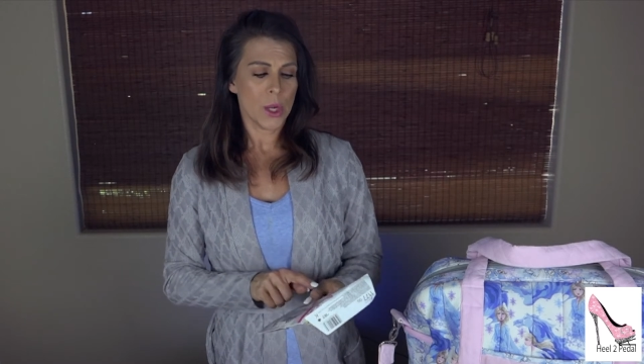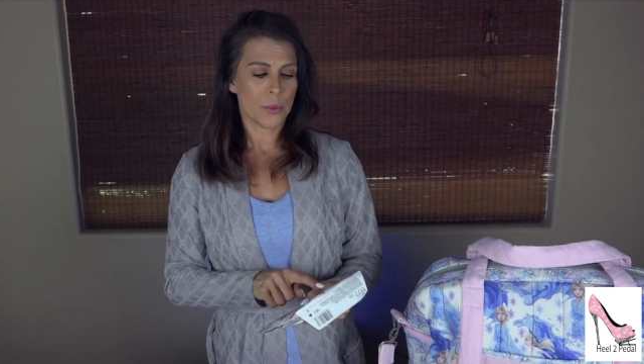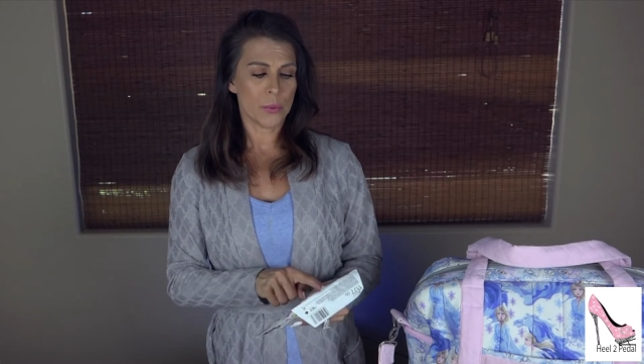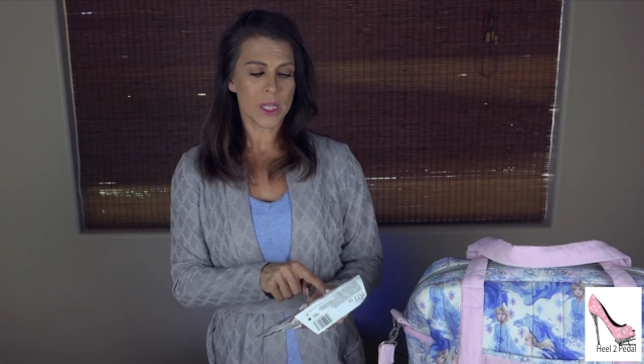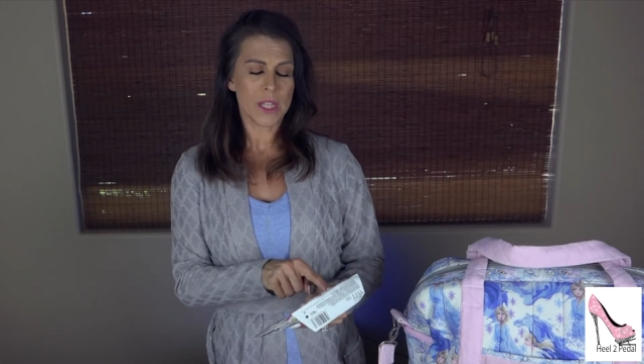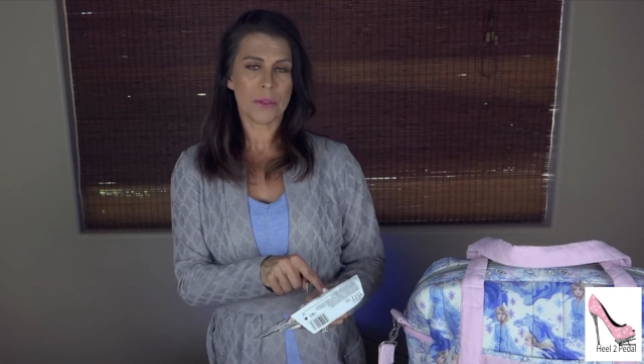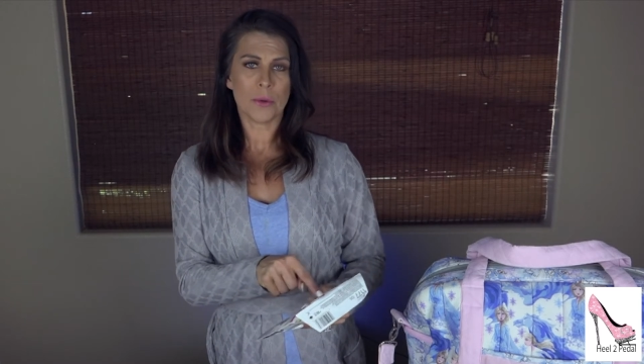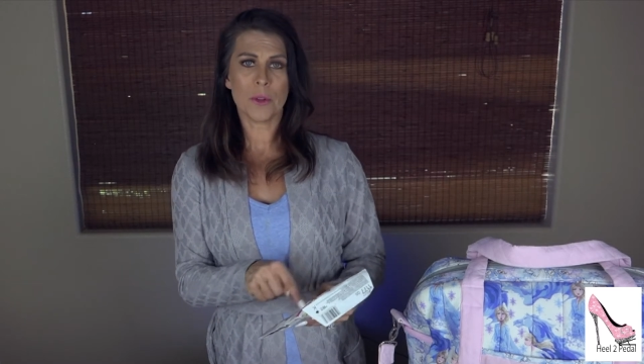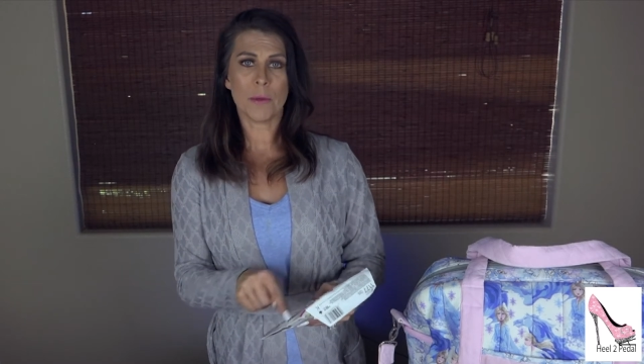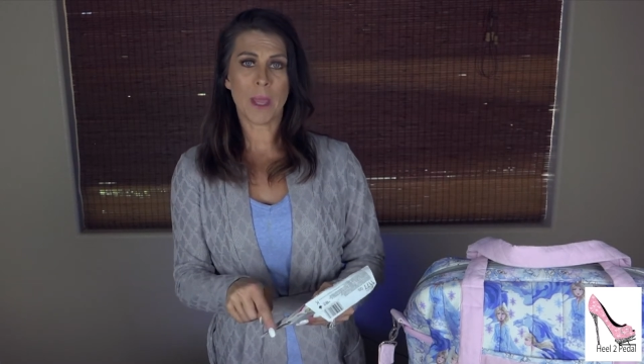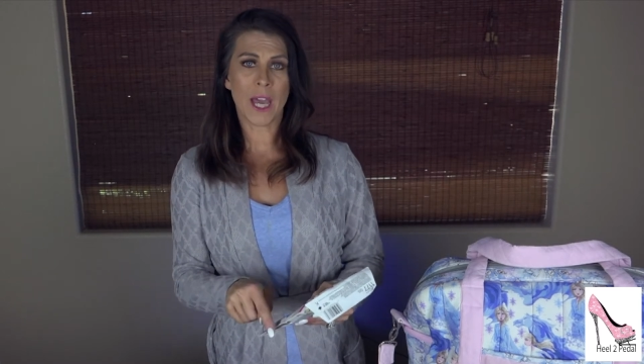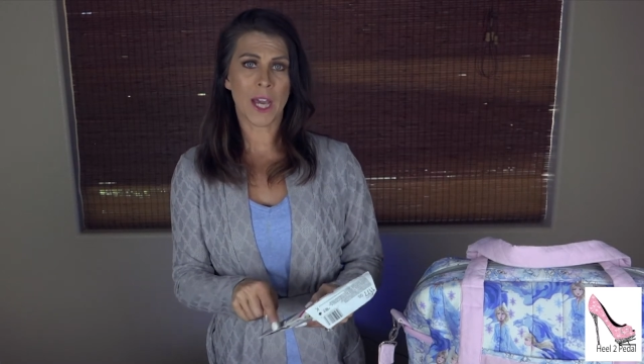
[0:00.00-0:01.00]
read through
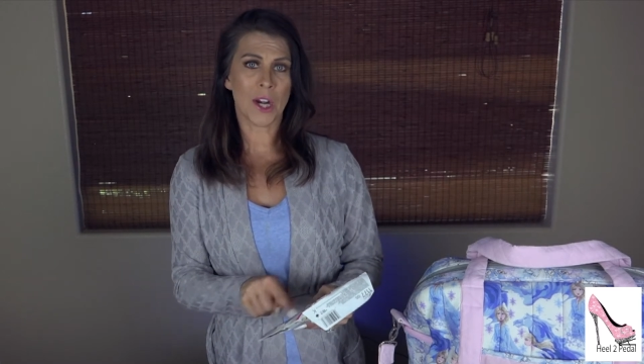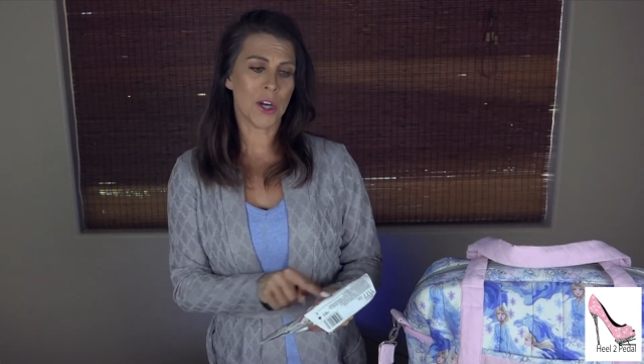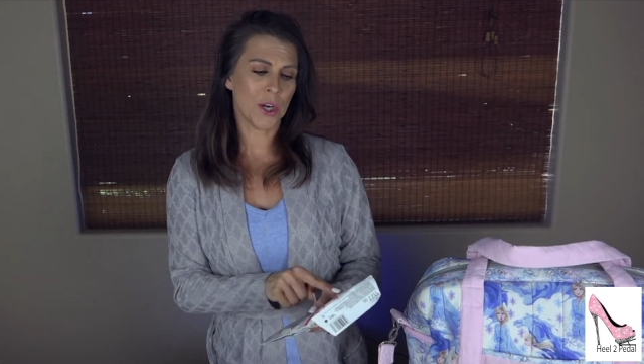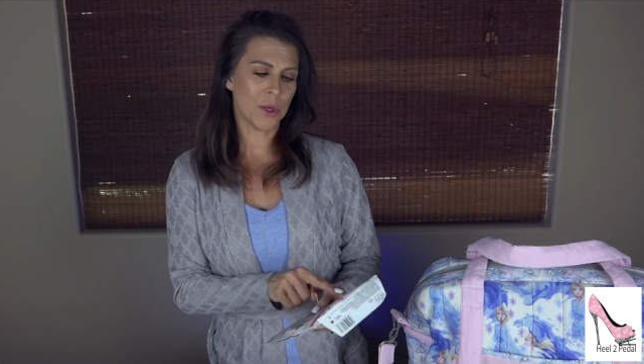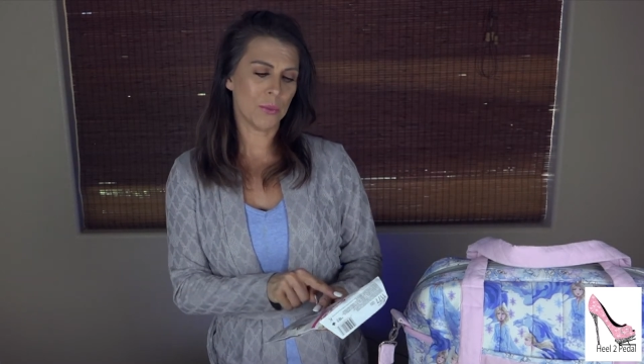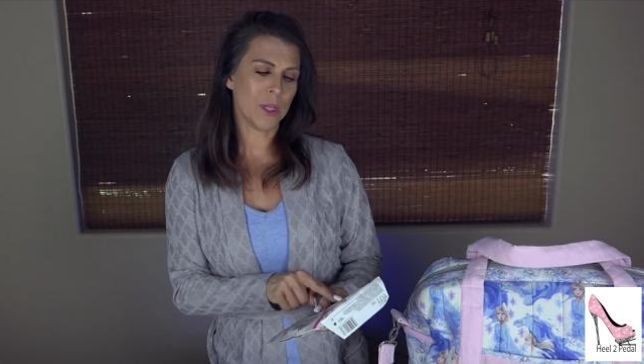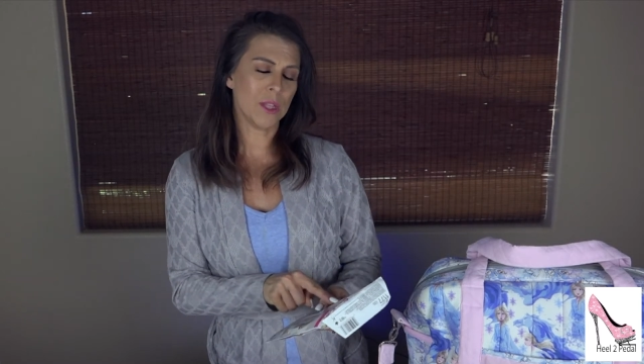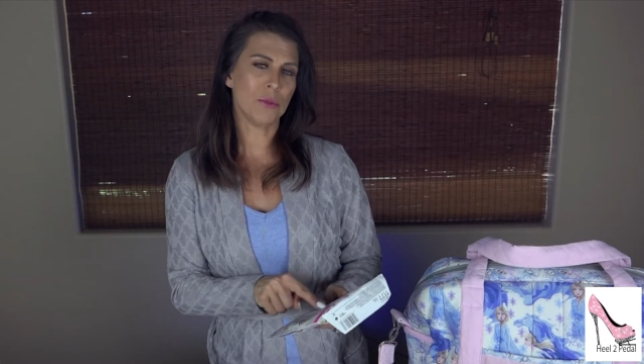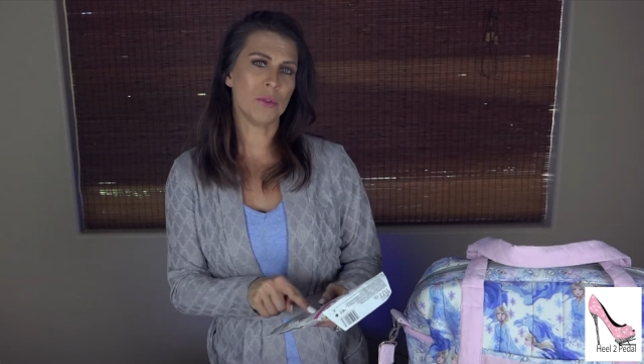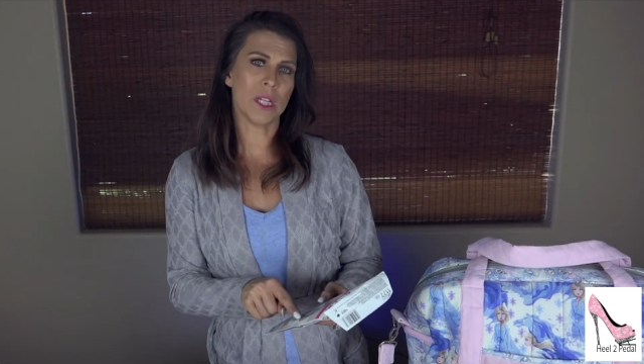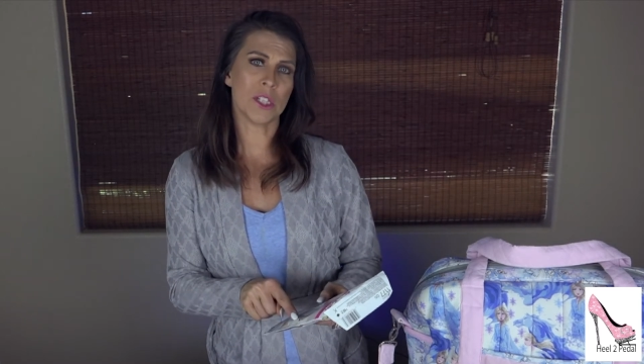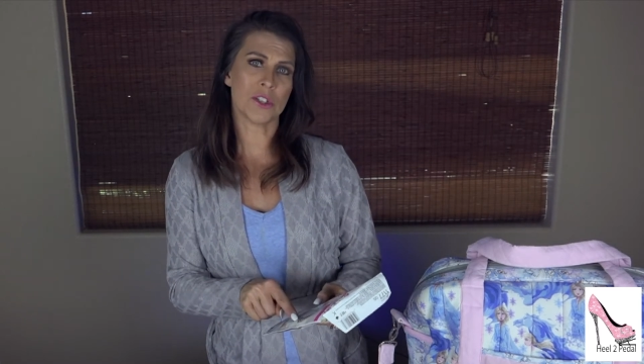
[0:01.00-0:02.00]
the pattern, read
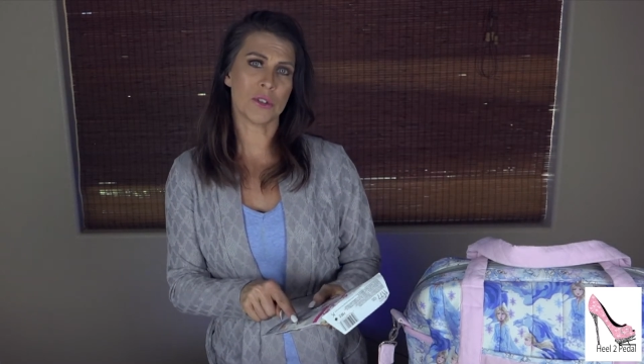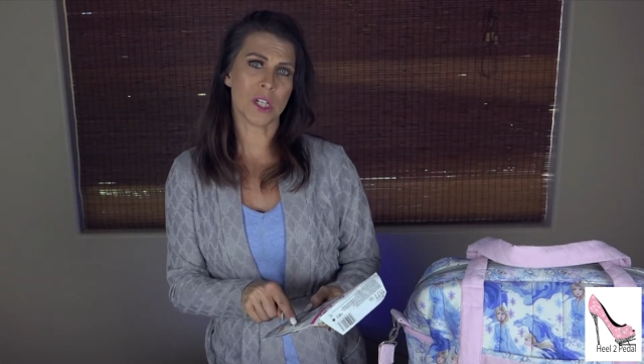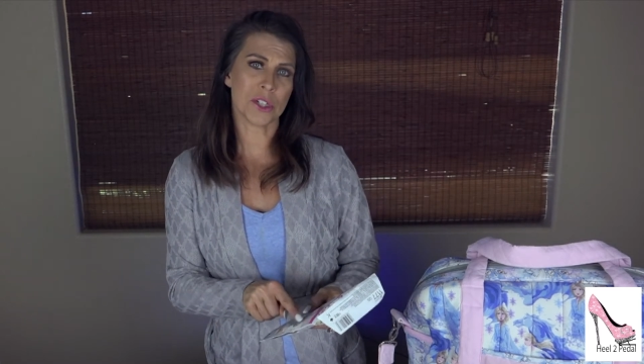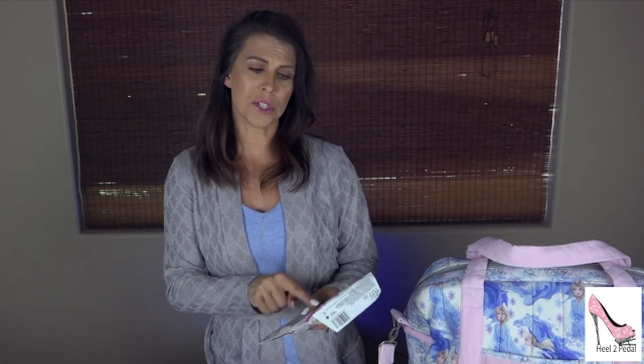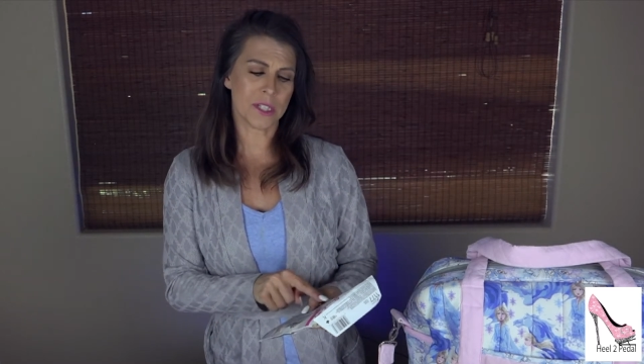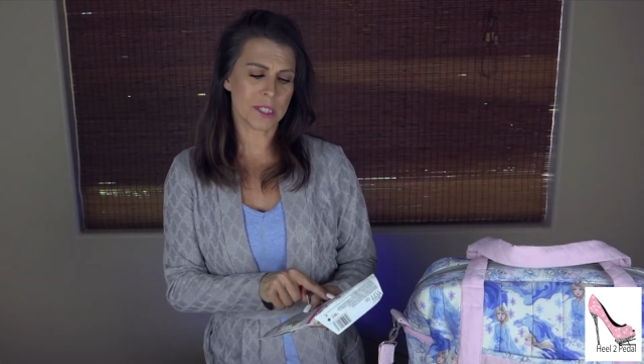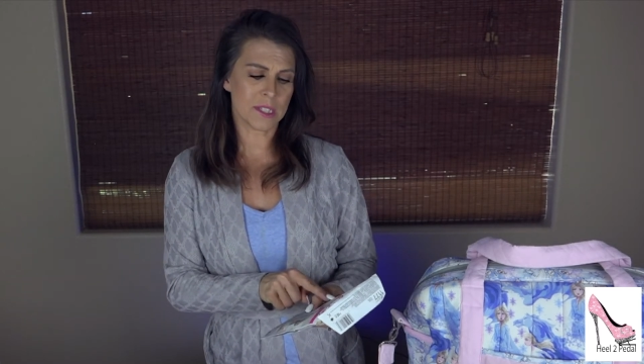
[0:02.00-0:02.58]
through the instructions,